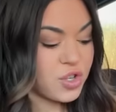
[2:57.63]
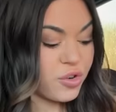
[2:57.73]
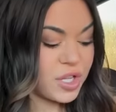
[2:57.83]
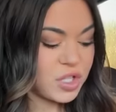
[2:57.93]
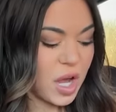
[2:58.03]

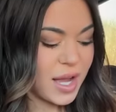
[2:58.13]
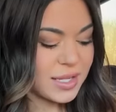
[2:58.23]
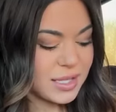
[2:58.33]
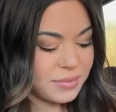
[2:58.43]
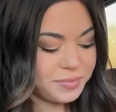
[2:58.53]
green
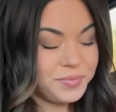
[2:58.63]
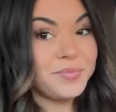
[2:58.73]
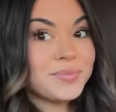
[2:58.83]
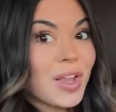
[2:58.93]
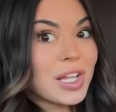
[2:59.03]
sauce?
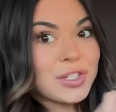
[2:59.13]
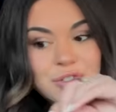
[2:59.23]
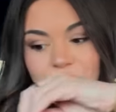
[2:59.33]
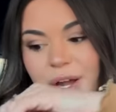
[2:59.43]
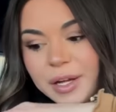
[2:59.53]
Let's
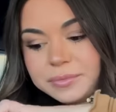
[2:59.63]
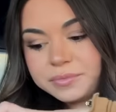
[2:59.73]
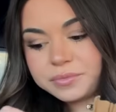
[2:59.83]
try it.